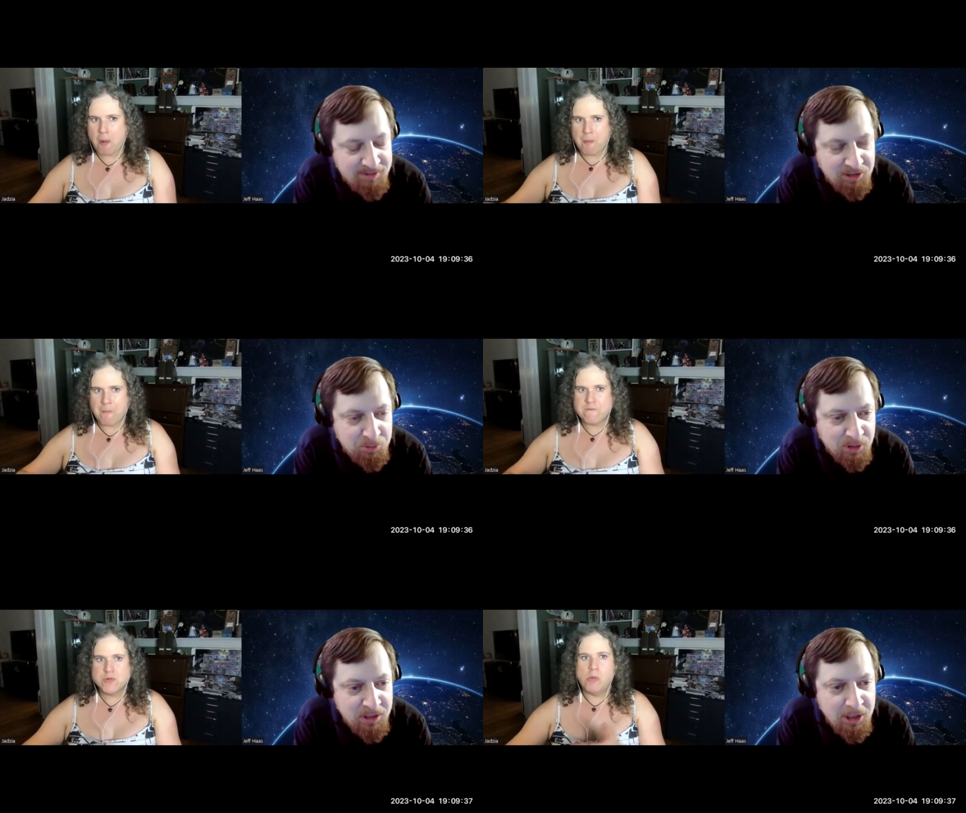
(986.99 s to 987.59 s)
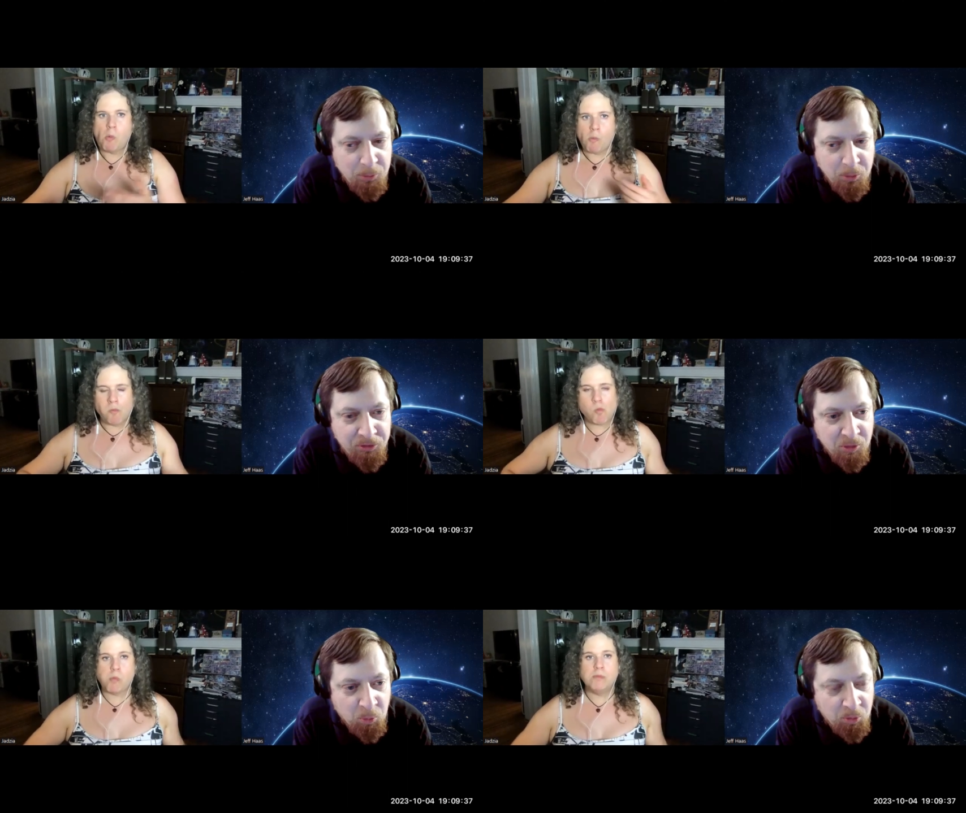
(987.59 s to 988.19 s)
Speaker 1: I can see as well
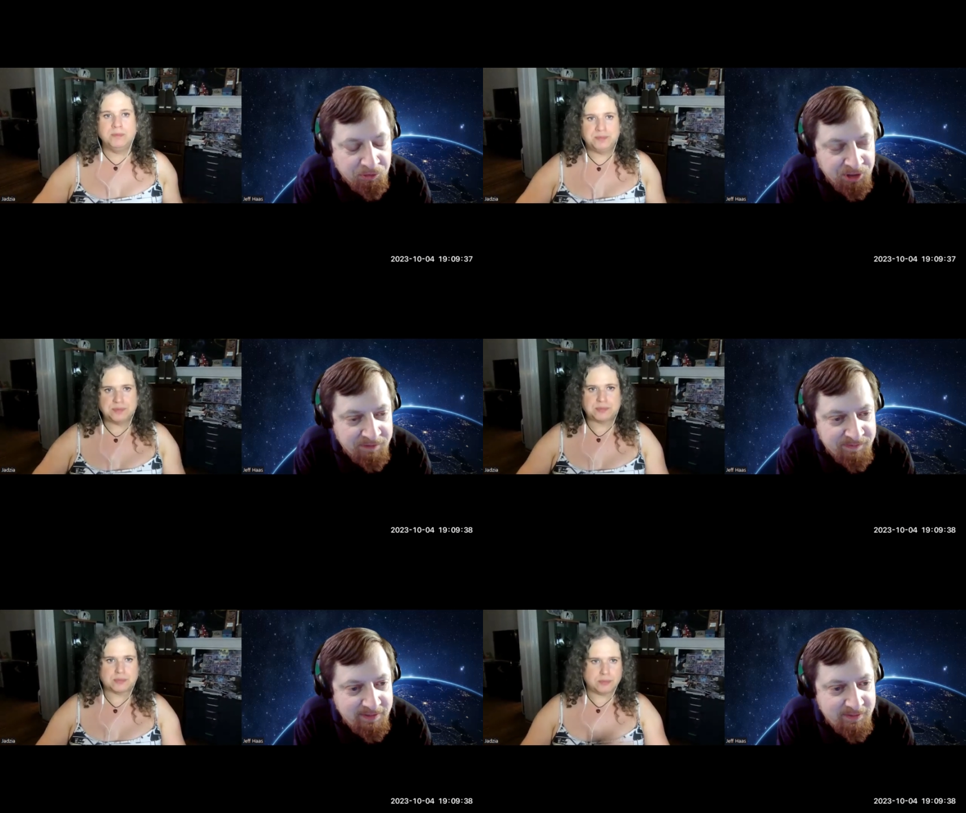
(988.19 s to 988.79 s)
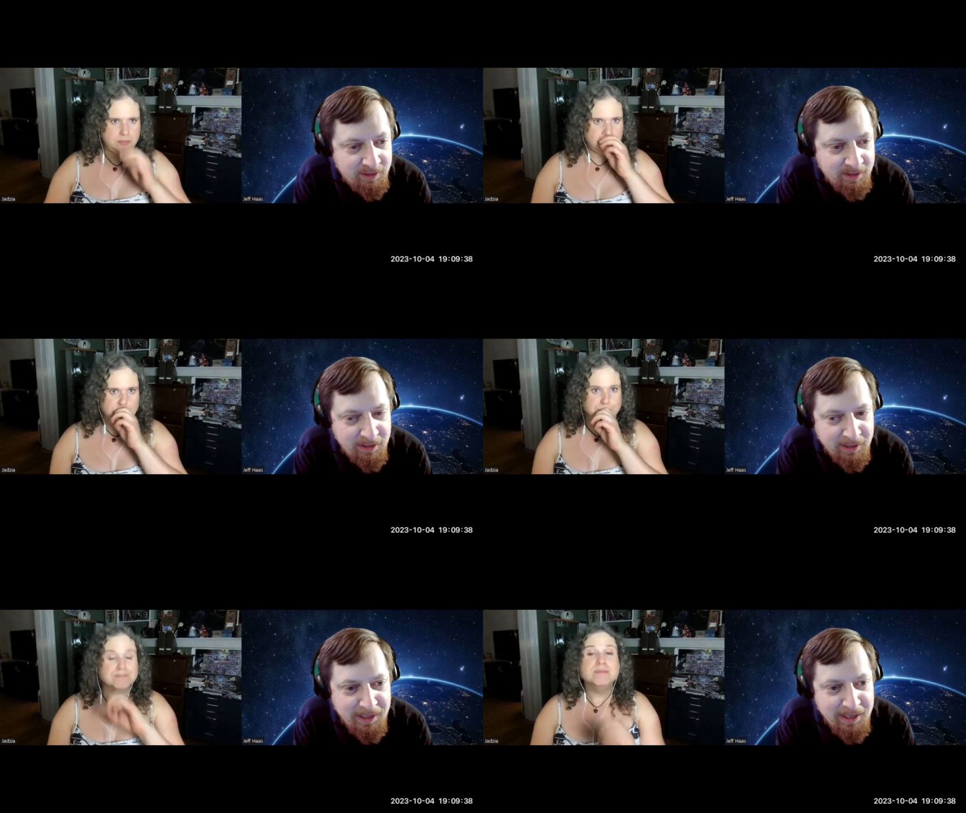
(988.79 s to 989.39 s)
was the Wolverine of
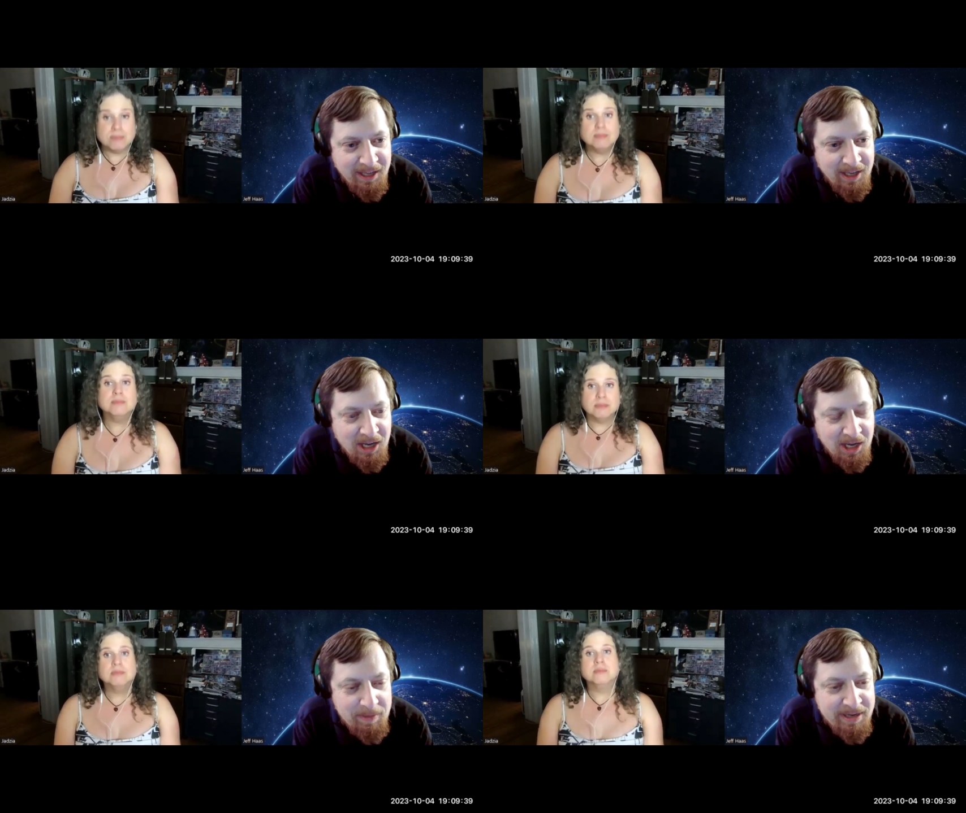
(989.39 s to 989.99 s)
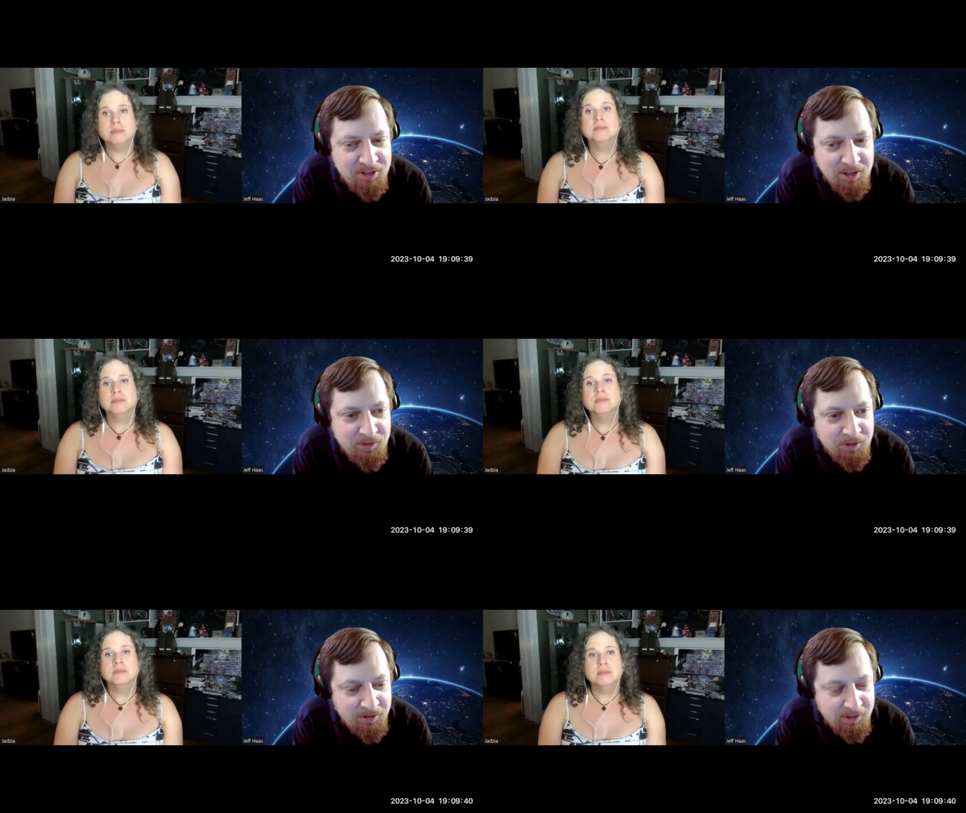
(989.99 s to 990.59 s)
DC. Um, and instead
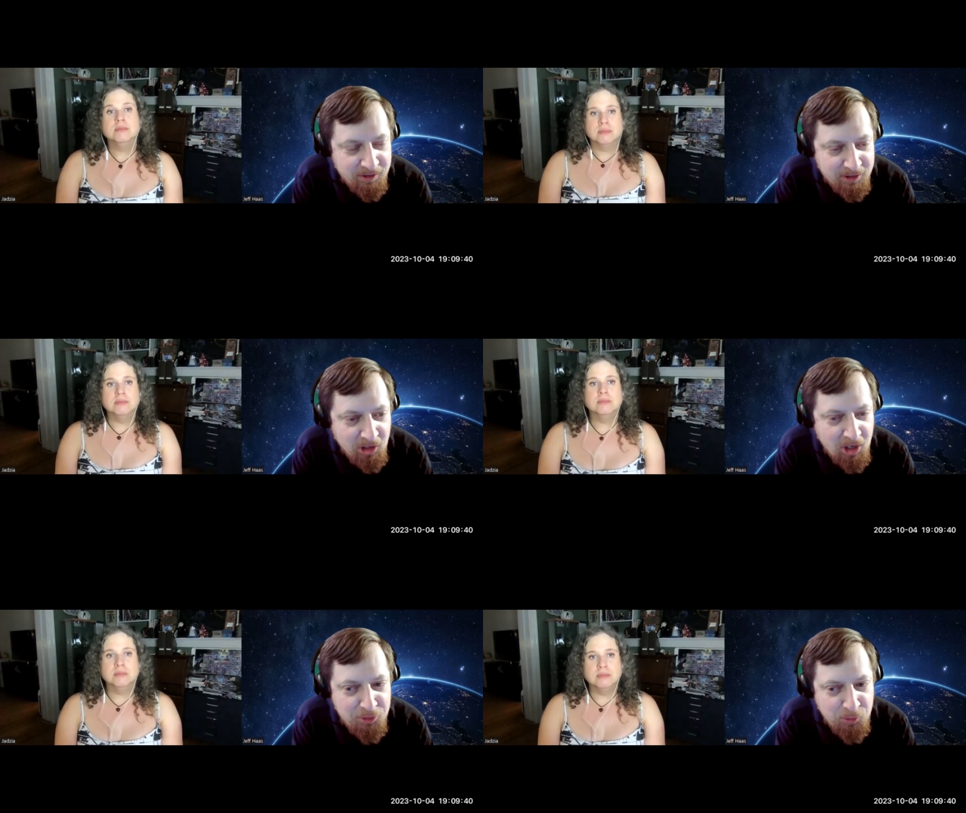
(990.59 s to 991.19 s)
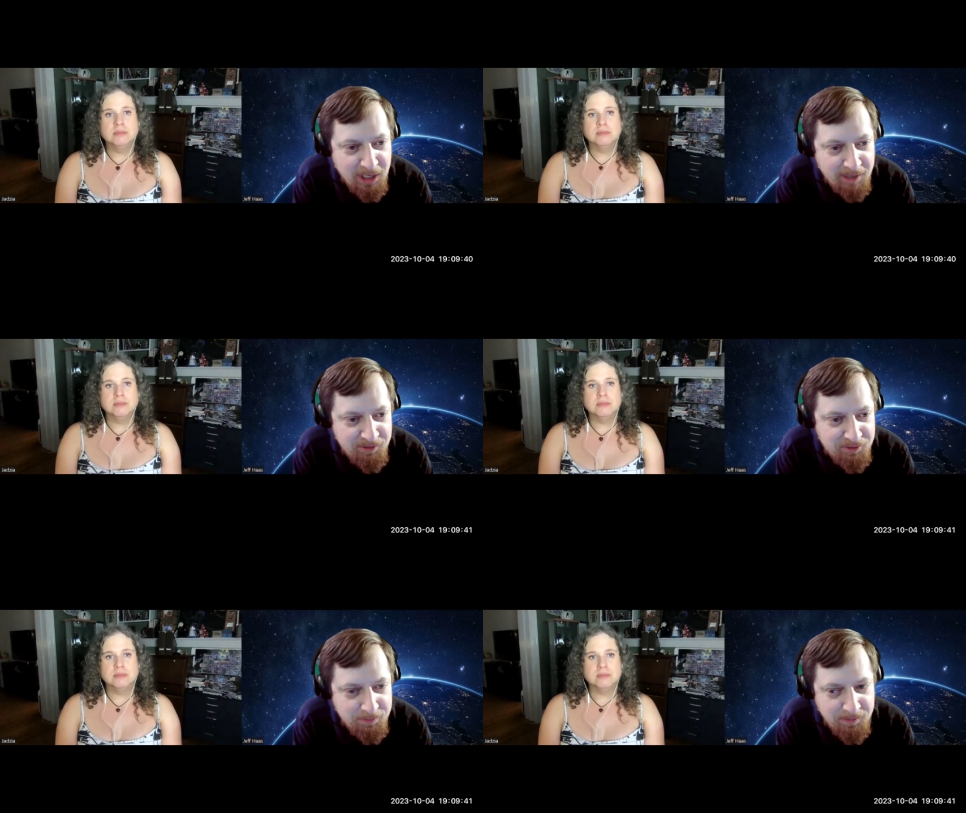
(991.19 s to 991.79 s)
of the the claws, you
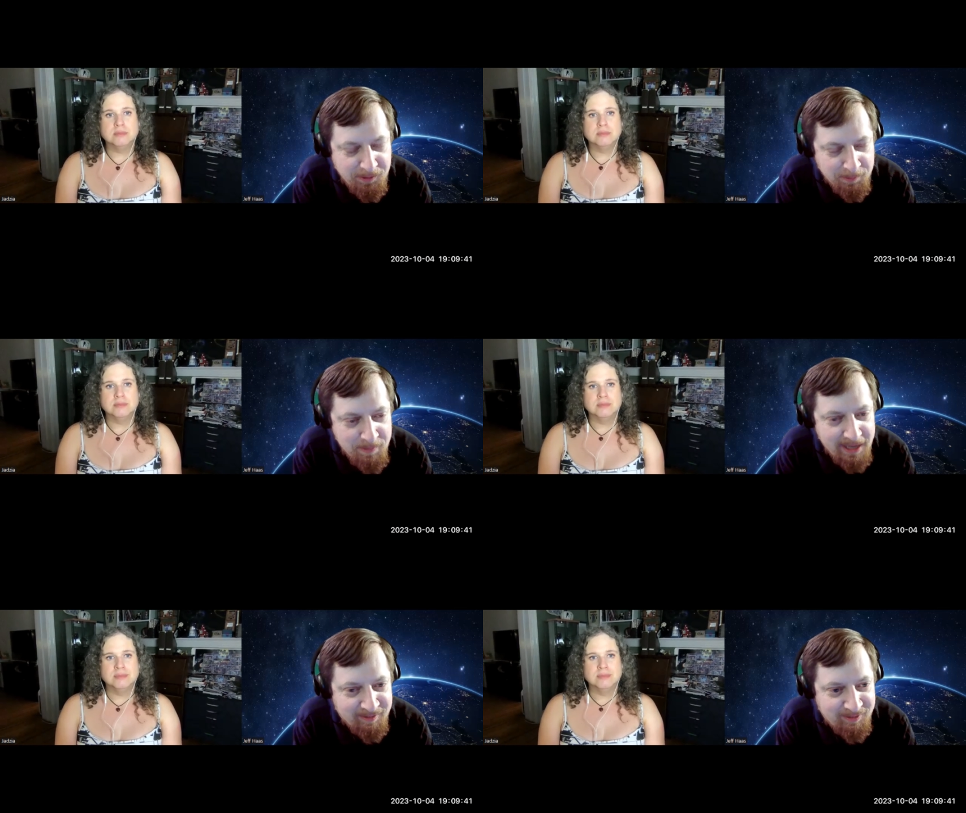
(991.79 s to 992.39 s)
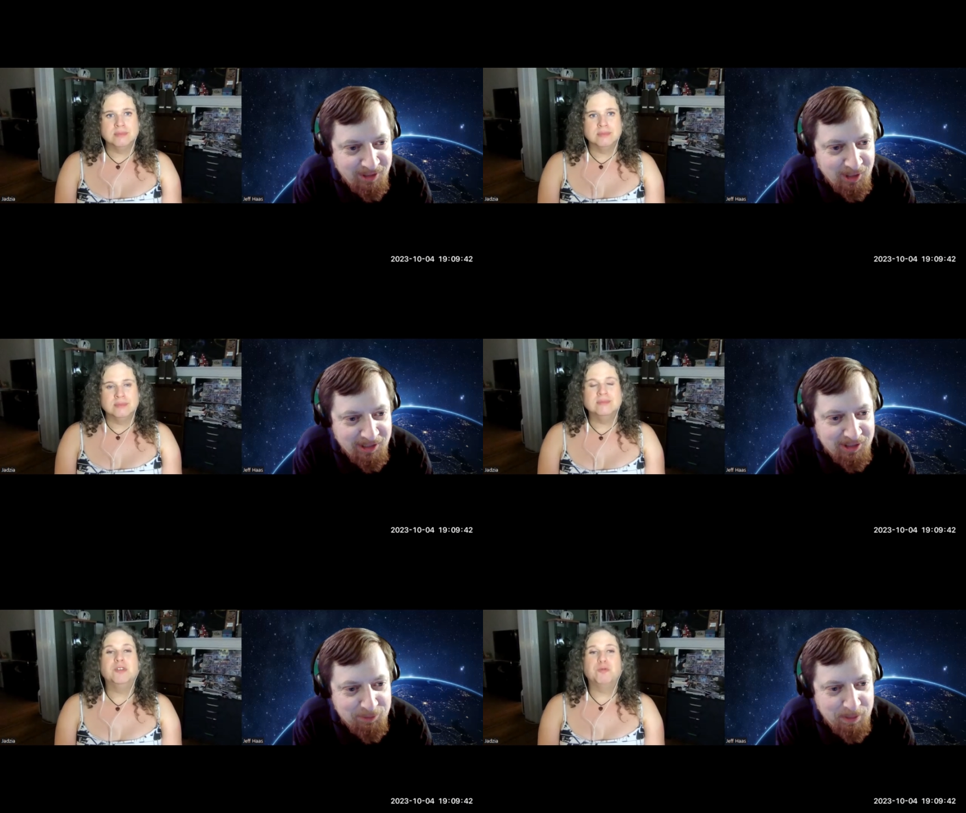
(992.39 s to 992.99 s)
had this the mace. You know, you got